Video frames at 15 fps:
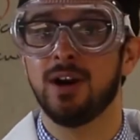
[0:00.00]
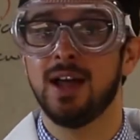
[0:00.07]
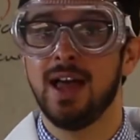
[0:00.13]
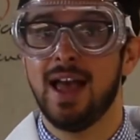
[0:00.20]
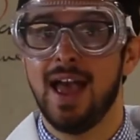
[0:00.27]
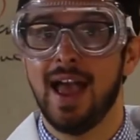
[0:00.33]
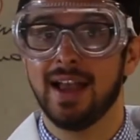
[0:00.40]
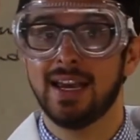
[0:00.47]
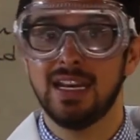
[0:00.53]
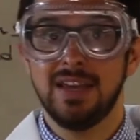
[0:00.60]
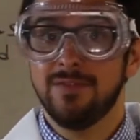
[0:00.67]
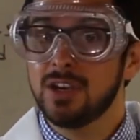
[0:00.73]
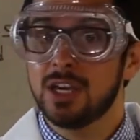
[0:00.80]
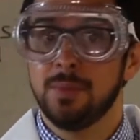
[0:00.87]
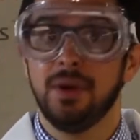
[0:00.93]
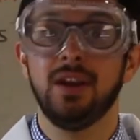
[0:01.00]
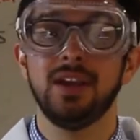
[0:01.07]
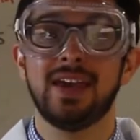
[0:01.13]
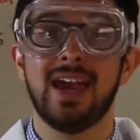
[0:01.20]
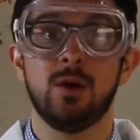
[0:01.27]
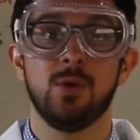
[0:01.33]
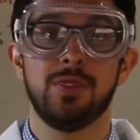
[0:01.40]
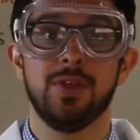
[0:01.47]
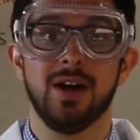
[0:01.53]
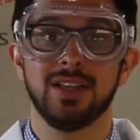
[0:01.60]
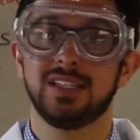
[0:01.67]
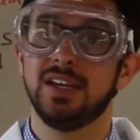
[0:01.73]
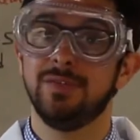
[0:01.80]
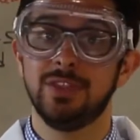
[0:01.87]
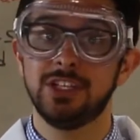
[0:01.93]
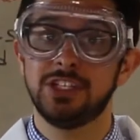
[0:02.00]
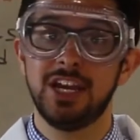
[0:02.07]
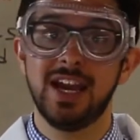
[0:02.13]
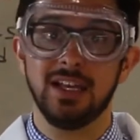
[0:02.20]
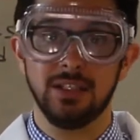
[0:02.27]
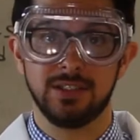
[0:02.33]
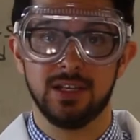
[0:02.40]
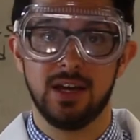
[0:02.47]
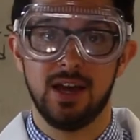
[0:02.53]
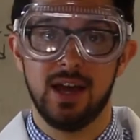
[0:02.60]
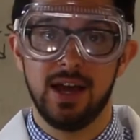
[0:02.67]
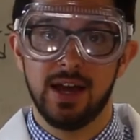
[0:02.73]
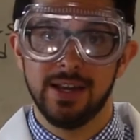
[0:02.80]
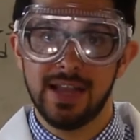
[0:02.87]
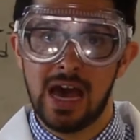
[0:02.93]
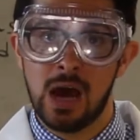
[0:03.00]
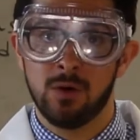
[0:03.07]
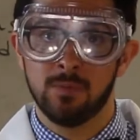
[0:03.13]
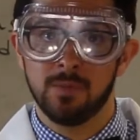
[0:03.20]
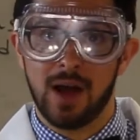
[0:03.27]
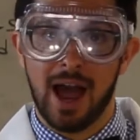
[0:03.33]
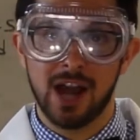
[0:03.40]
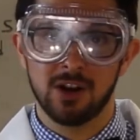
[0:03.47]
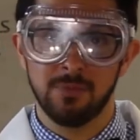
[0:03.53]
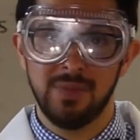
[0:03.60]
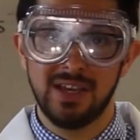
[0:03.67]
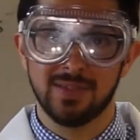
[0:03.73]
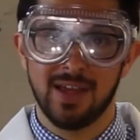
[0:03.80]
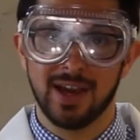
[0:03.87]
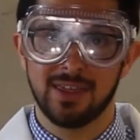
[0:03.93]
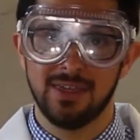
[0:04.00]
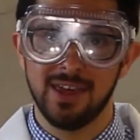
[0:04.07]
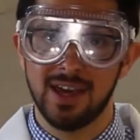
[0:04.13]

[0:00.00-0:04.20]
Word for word: and can even communicate with us given the chance. Now, I don't mean like